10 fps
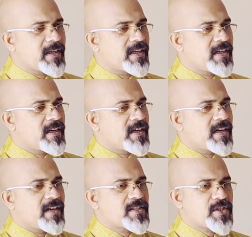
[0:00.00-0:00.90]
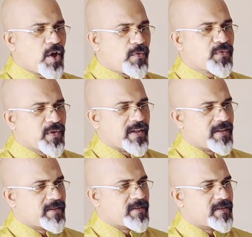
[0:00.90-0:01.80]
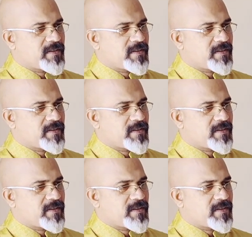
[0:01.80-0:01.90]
building a software